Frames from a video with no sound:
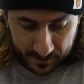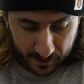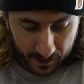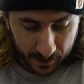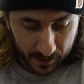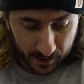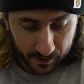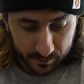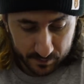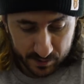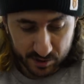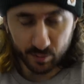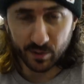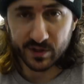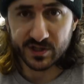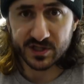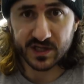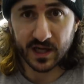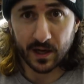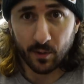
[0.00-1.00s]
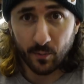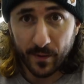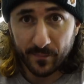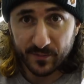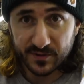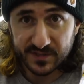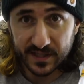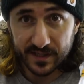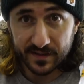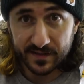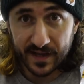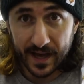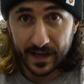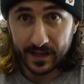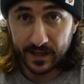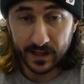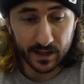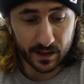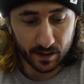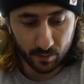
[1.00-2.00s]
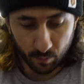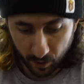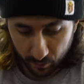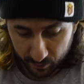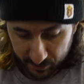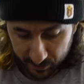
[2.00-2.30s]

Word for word: Um, so we just kind of represented that in what